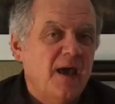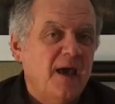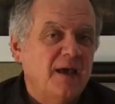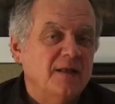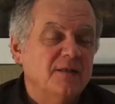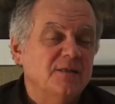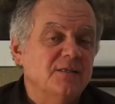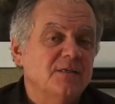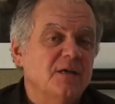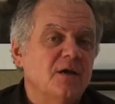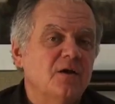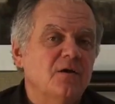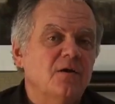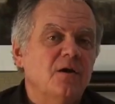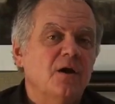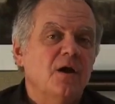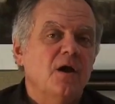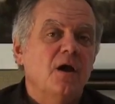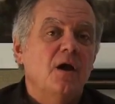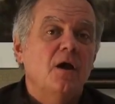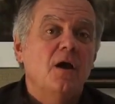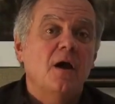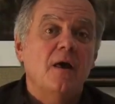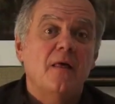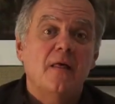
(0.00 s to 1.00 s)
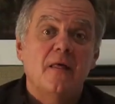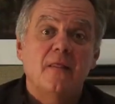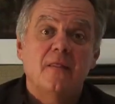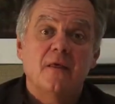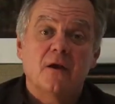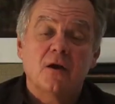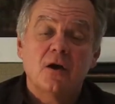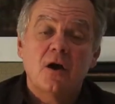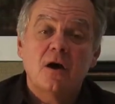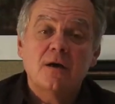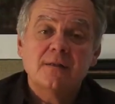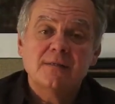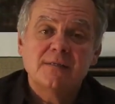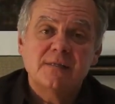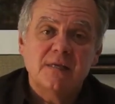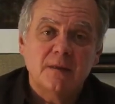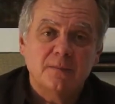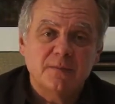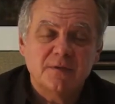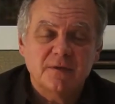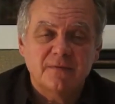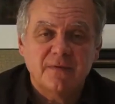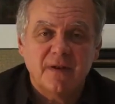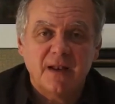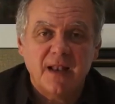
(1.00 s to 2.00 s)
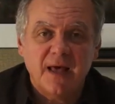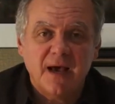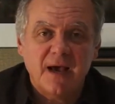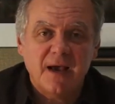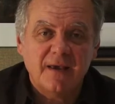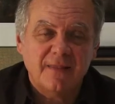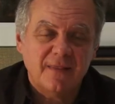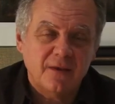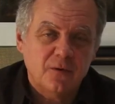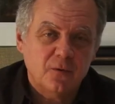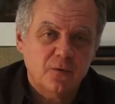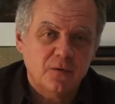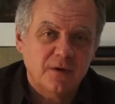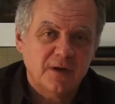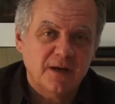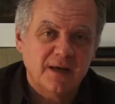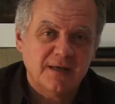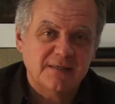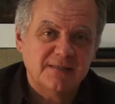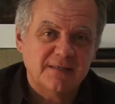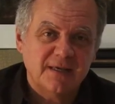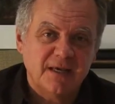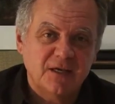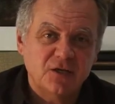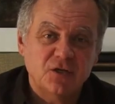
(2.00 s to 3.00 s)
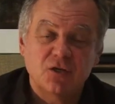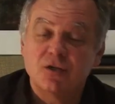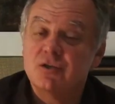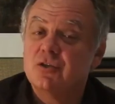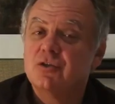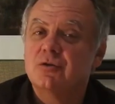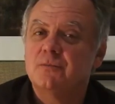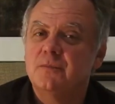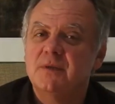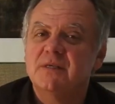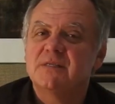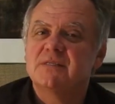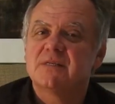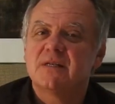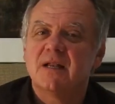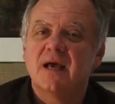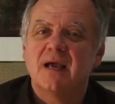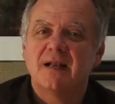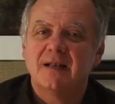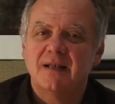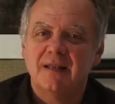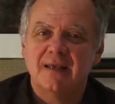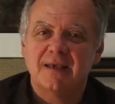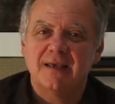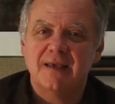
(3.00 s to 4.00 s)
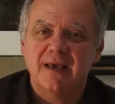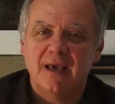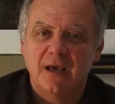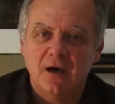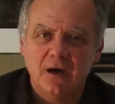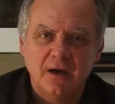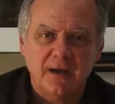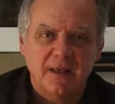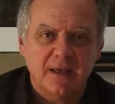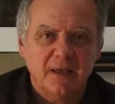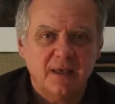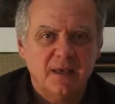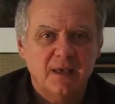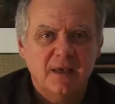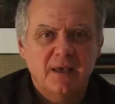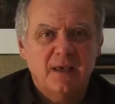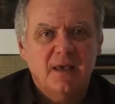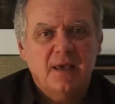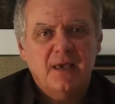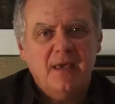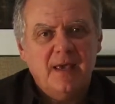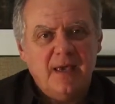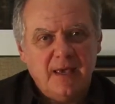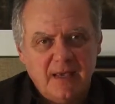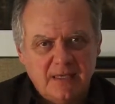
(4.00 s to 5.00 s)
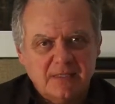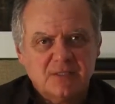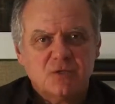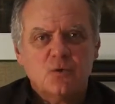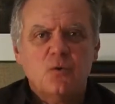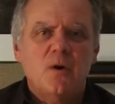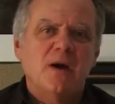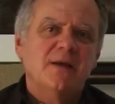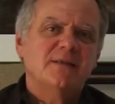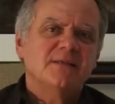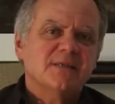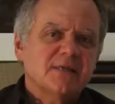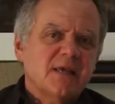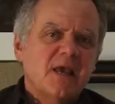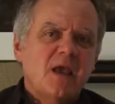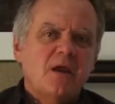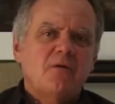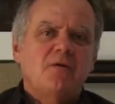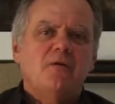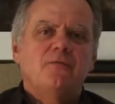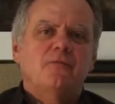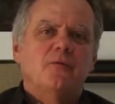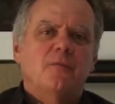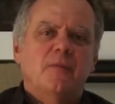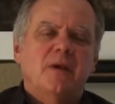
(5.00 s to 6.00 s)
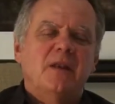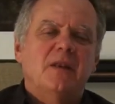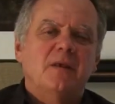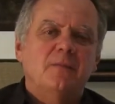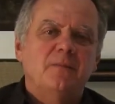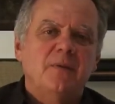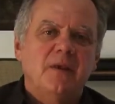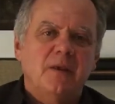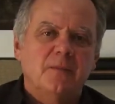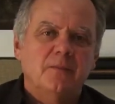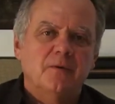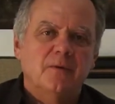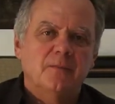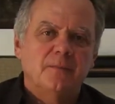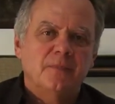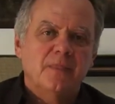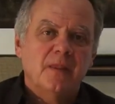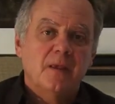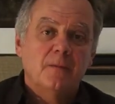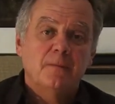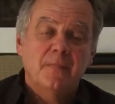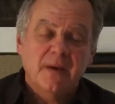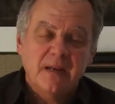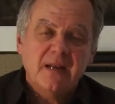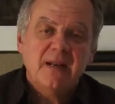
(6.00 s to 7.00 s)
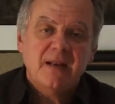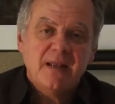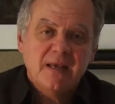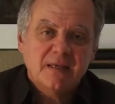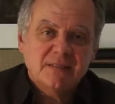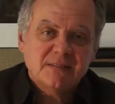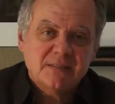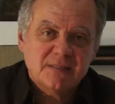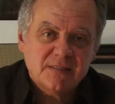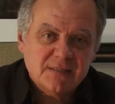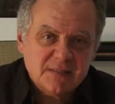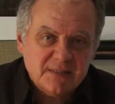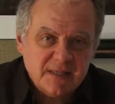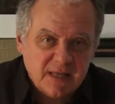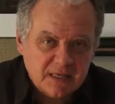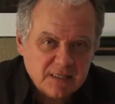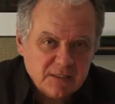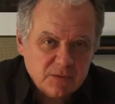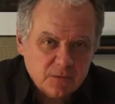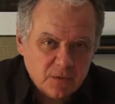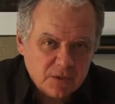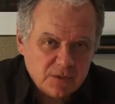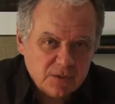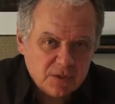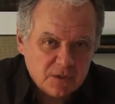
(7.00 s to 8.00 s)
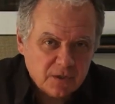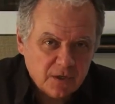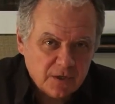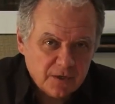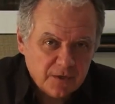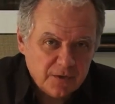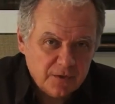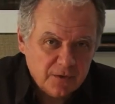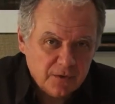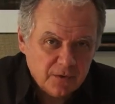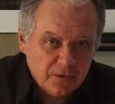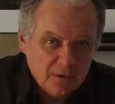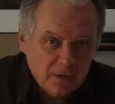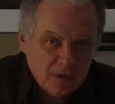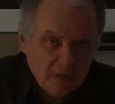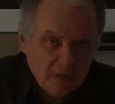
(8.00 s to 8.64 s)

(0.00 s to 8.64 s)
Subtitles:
And so the concept of allowing the organization to be slightly chaotic is quite scary for many people. But in essence, that's what you've got to do.